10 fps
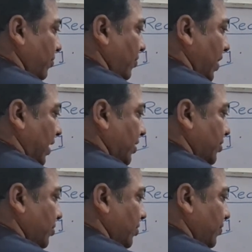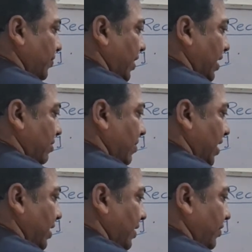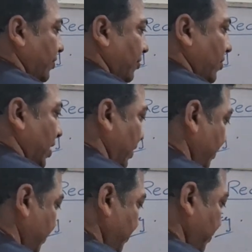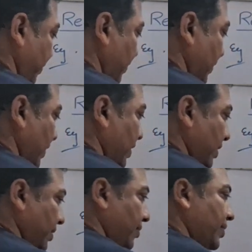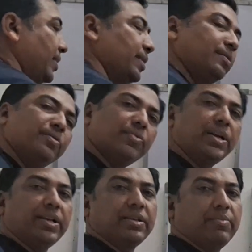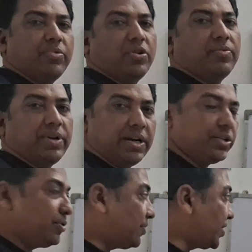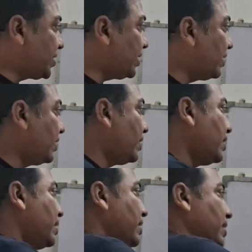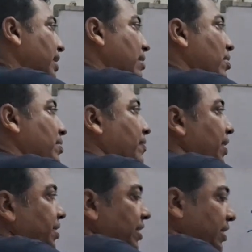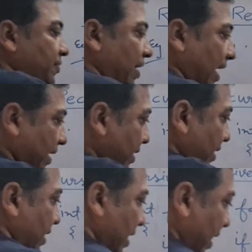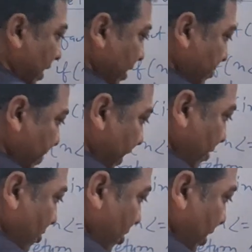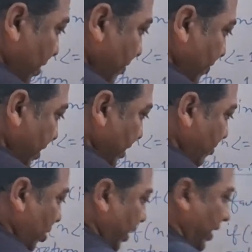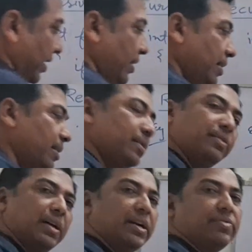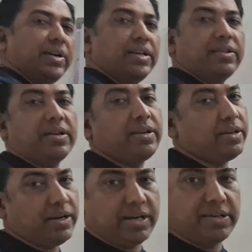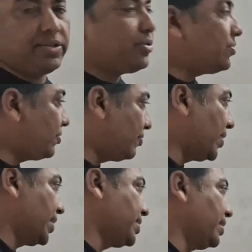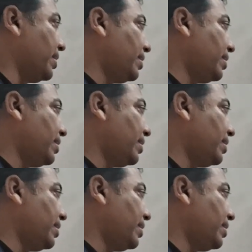fact of n minus 1. See, this is one example of recursive function. The name of the function is fact and it is being called within body. That's why it is a recursive function.